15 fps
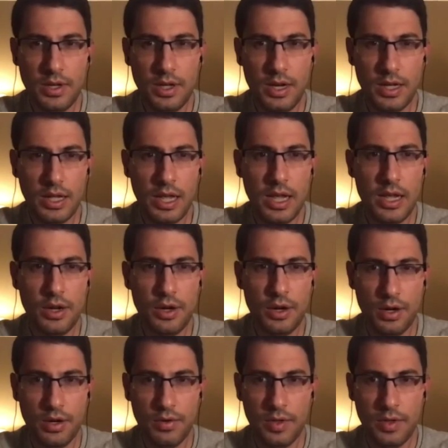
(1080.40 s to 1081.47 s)
a
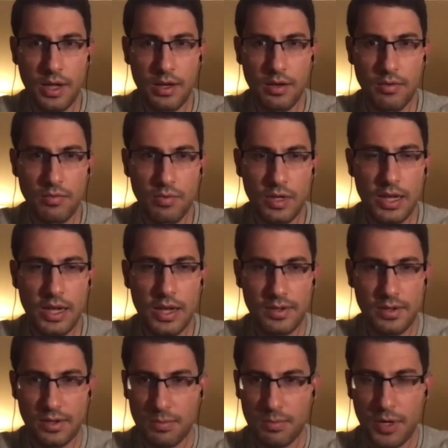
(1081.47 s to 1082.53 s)
candor that he hasn't
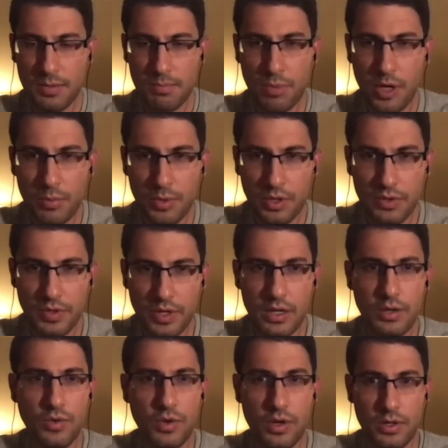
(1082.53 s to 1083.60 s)
expressed publicly in a
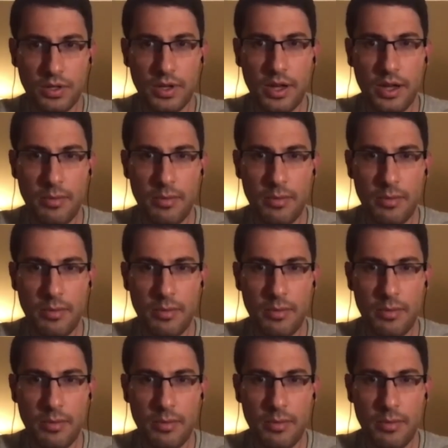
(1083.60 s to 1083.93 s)
long time.